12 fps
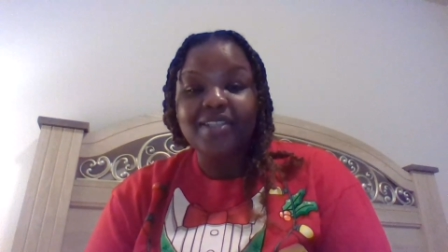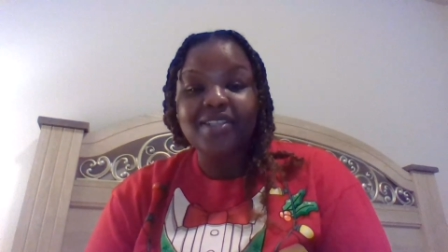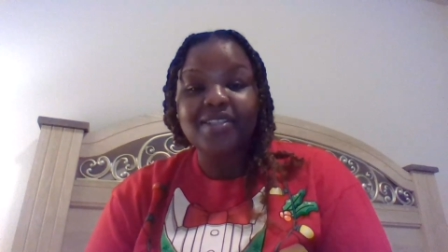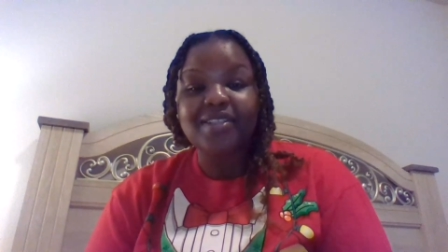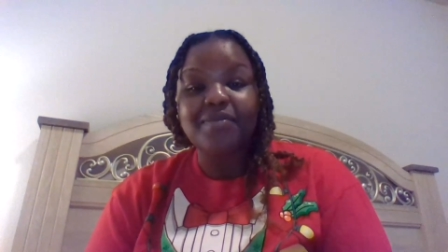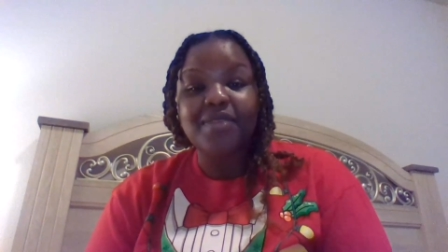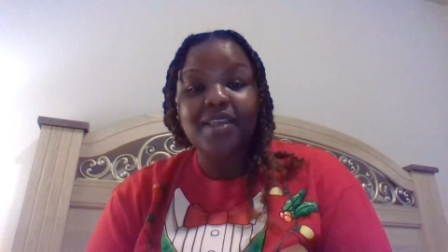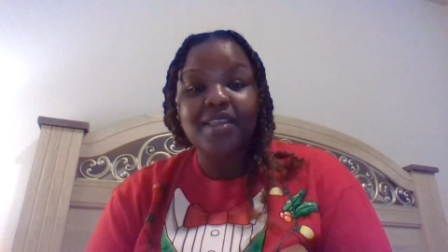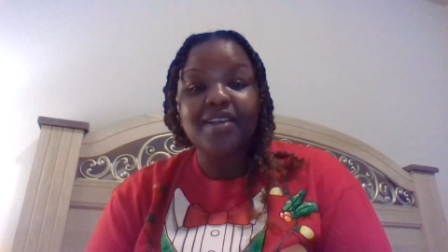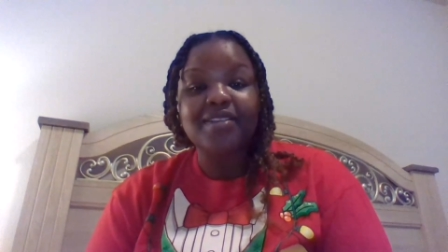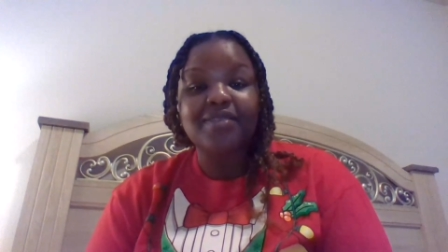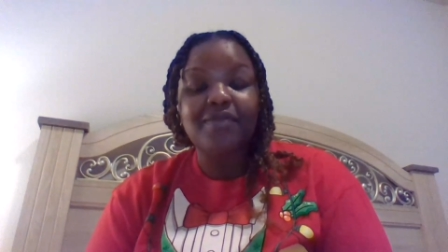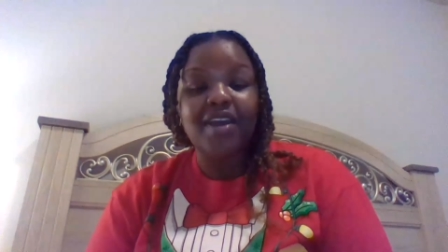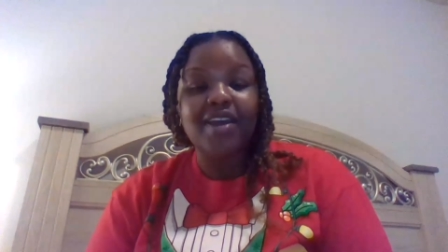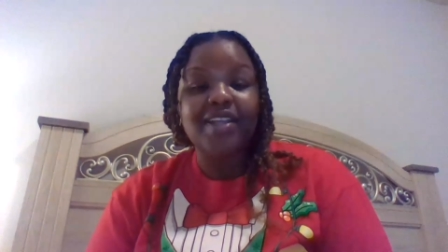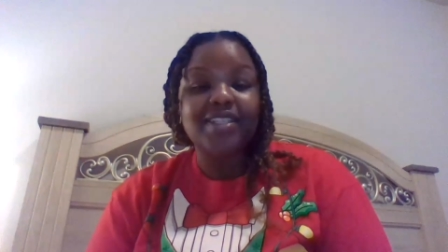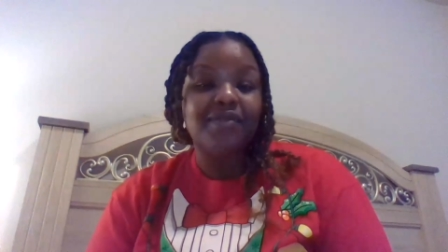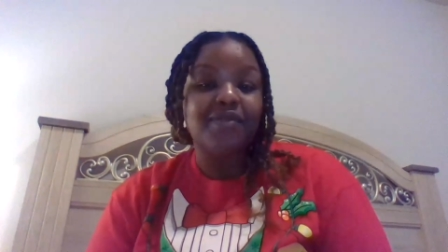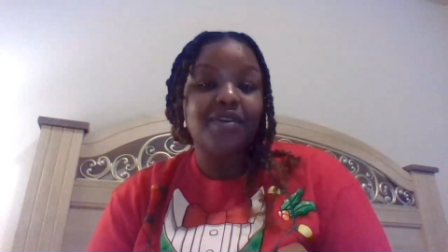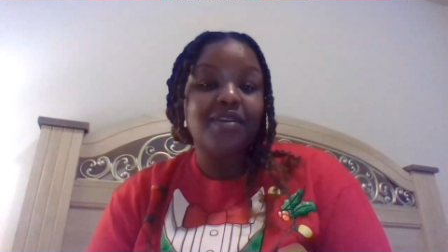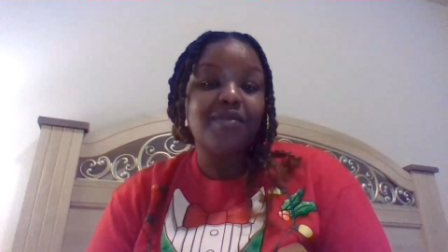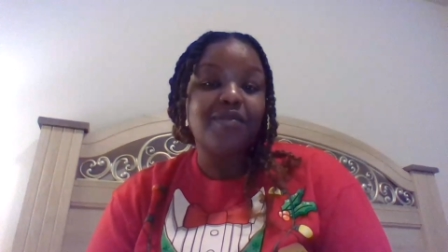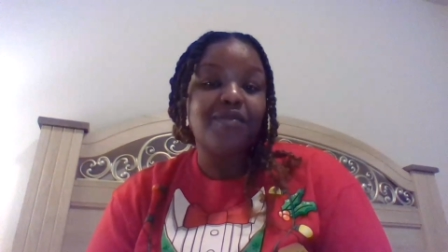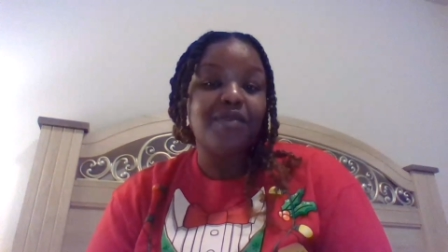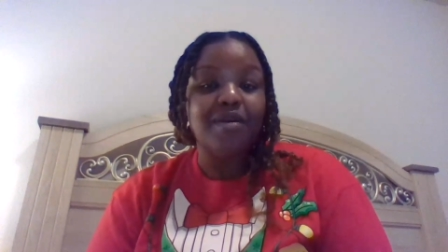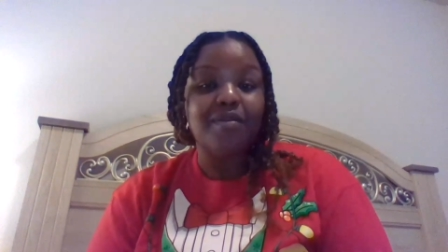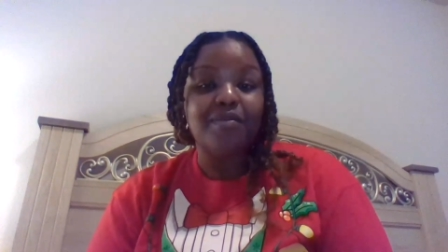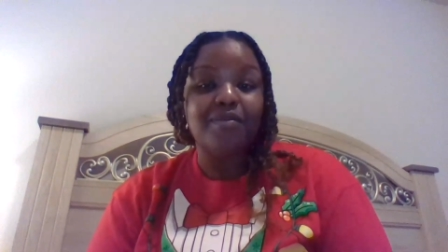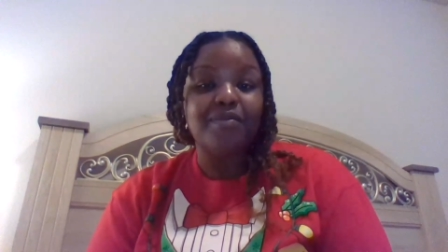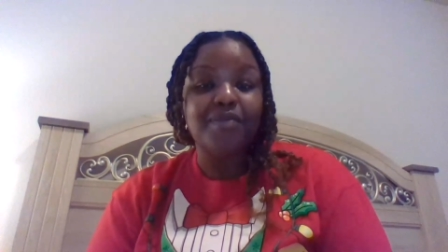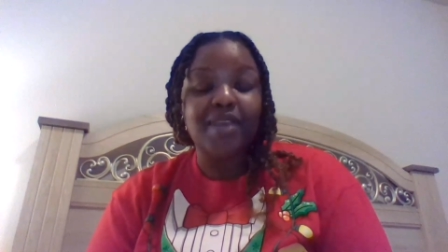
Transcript: It's just something that's very different from